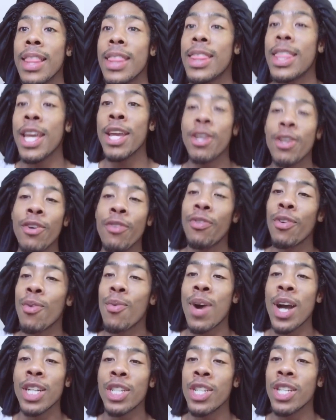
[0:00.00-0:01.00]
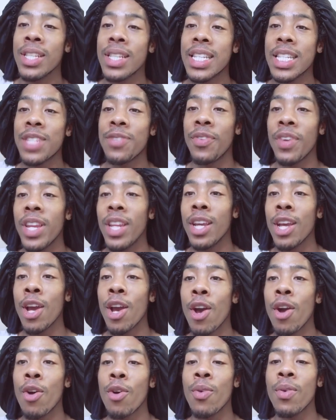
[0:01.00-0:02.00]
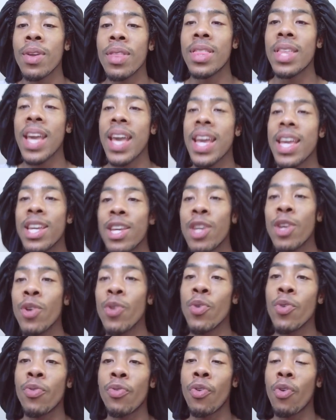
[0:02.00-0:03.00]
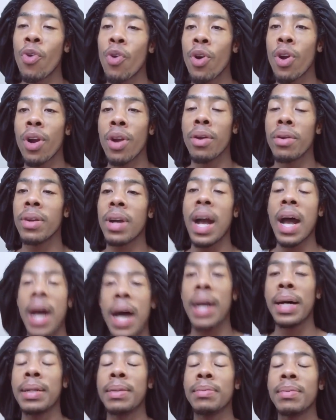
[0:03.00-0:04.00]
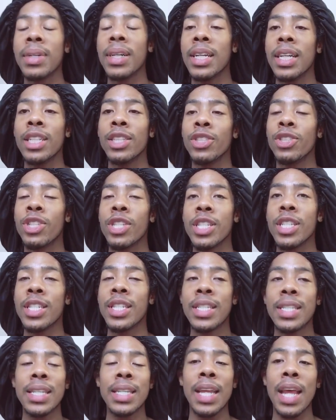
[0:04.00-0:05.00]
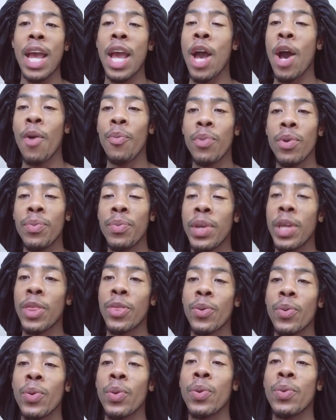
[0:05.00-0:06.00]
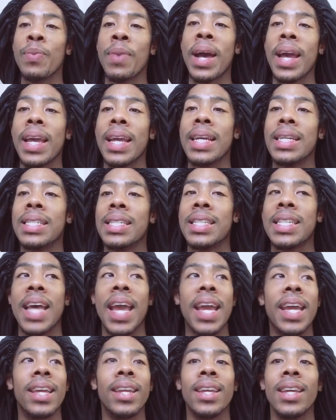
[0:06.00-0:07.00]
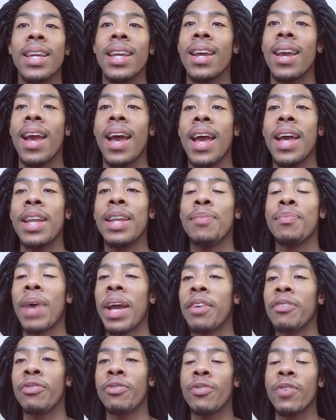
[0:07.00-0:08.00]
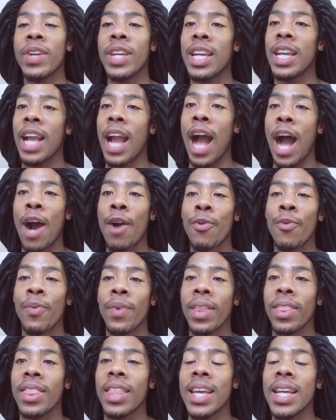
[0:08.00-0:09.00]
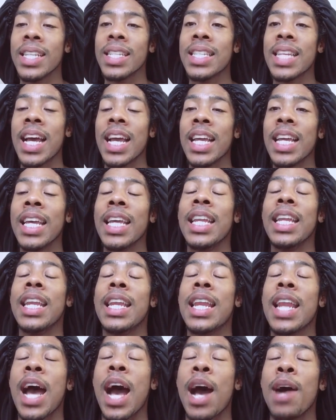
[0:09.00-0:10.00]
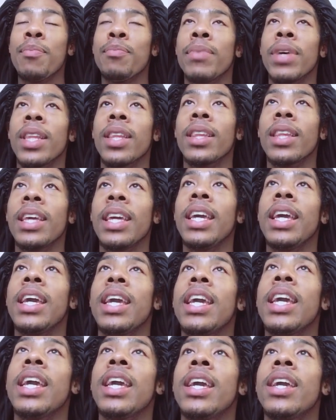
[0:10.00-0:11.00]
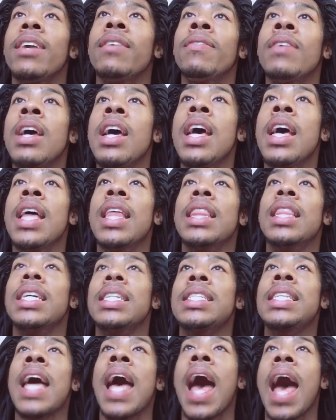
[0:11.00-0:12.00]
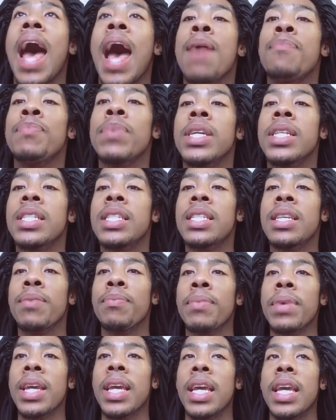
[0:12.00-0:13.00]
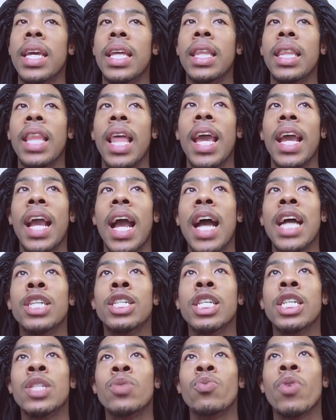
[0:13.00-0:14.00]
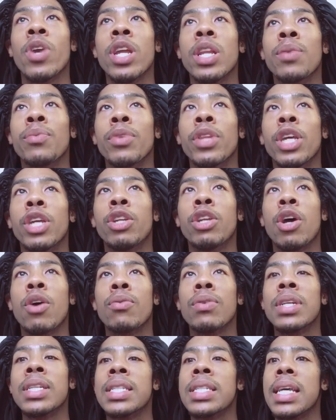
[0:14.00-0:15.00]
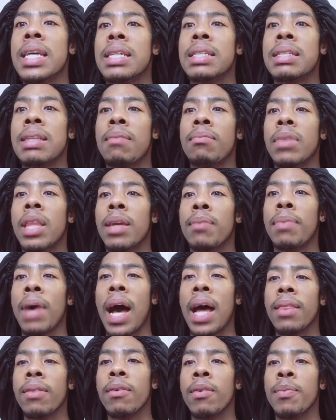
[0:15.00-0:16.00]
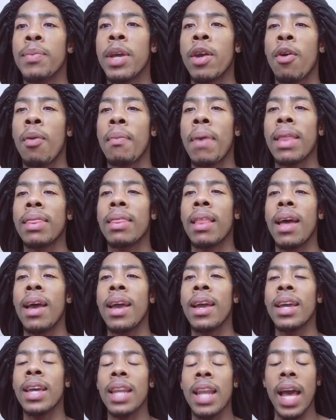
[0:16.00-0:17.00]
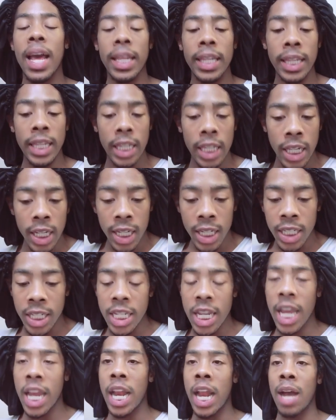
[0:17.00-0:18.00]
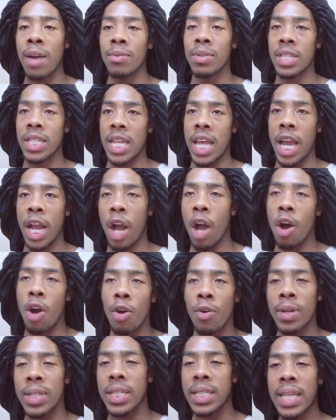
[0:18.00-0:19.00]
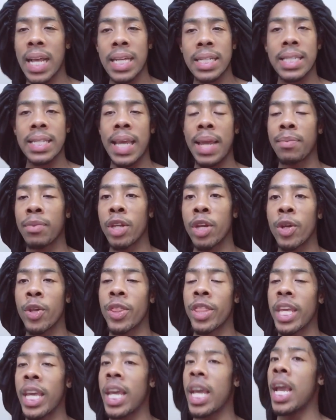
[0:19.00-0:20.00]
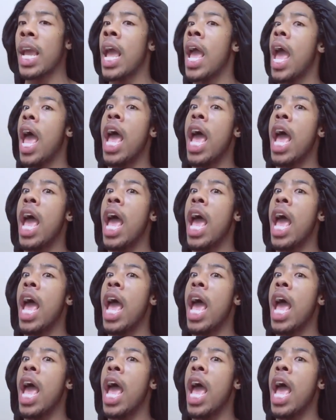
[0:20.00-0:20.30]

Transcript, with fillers: Thank you for watching this video. Thank you for um, just helping me through my anxiety and my freaking out with this. I cannot believe this happened to me. Like, I just randomly noticed, like, something bothering me on my leg. And I looked and I was like, oh, it's that same little thing.